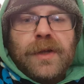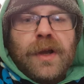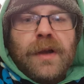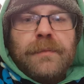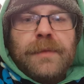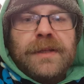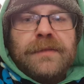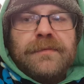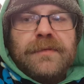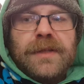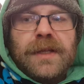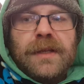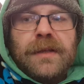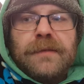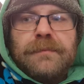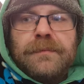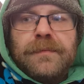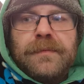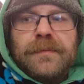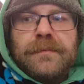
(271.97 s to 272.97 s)
mean,
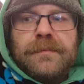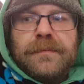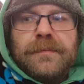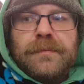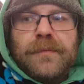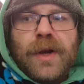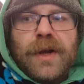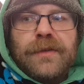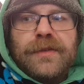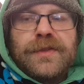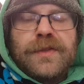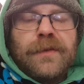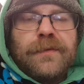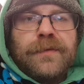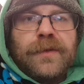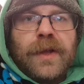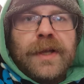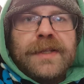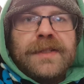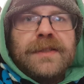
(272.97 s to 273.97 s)
the Microsoft
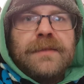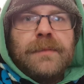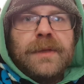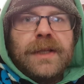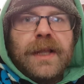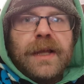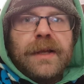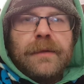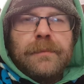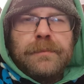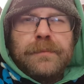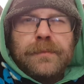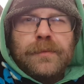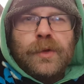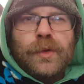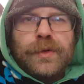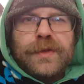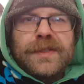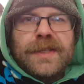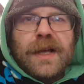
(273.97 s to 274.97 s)
Flight Simulator
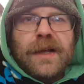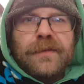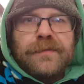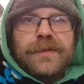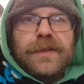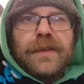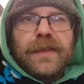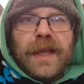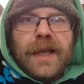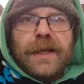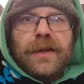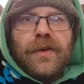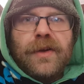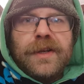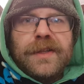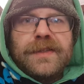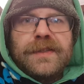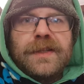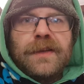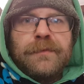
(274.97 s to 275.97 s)
looks after that
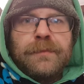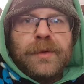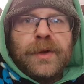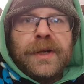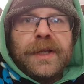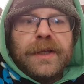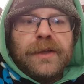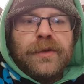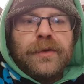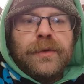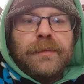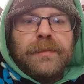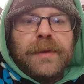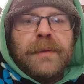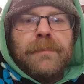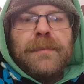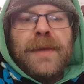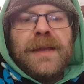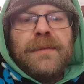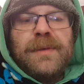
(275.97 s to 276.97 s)
kind of stuff pretty good,
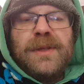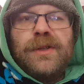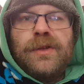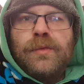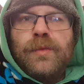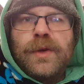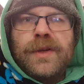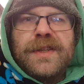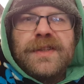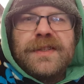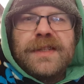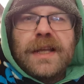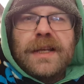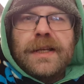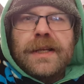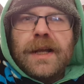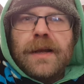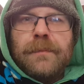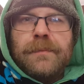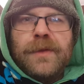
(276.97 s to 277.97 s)
but maybe you want to set
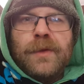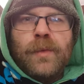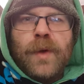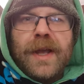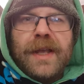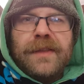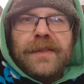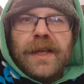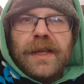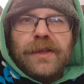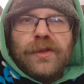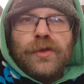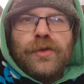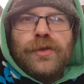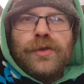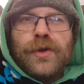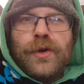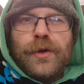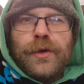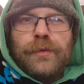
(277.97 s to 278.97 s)
it up the way that
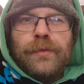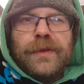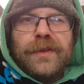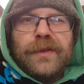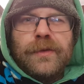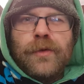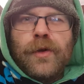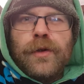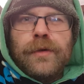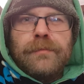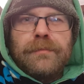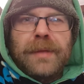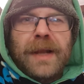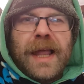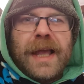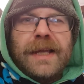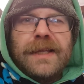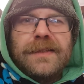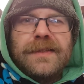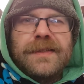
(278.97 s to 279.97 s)
with your own
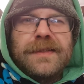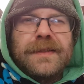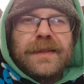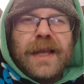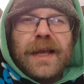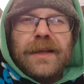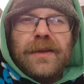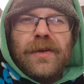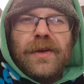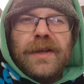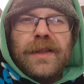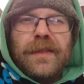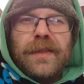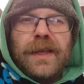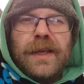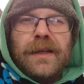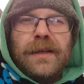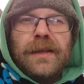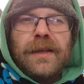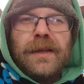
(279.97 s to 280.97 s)
plates and that kind of
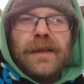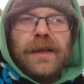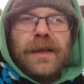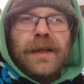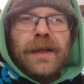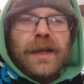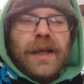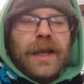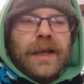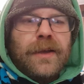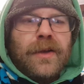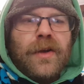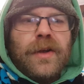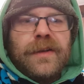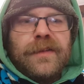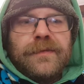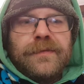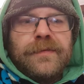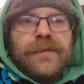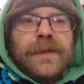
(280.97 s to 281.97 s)
thing, and
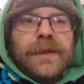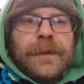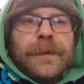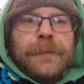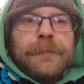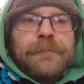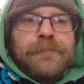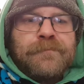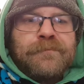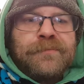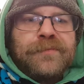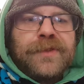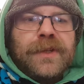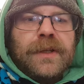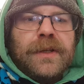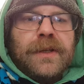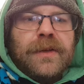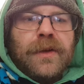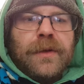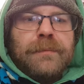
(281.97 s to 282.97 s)
kind of,
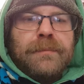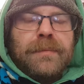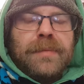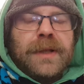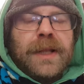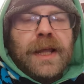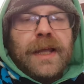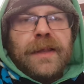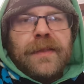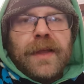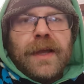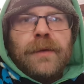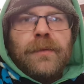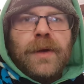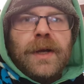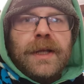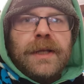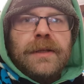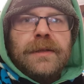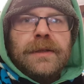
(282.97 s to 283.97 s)
play that
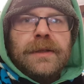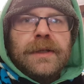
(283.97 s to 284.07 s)
way.